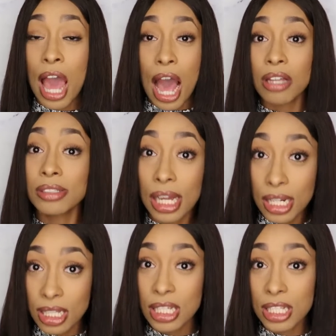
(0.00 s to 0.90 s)
outside
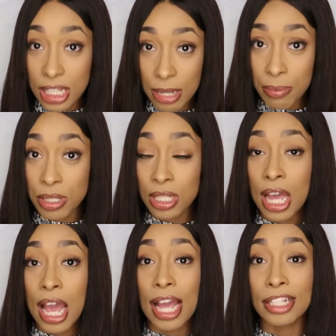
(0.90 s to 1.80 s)
of these tips
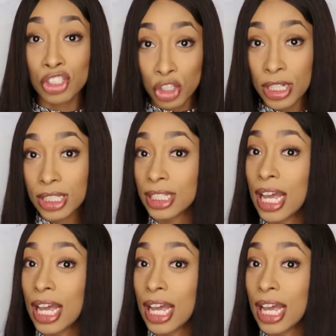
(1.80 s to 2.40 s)
and tricks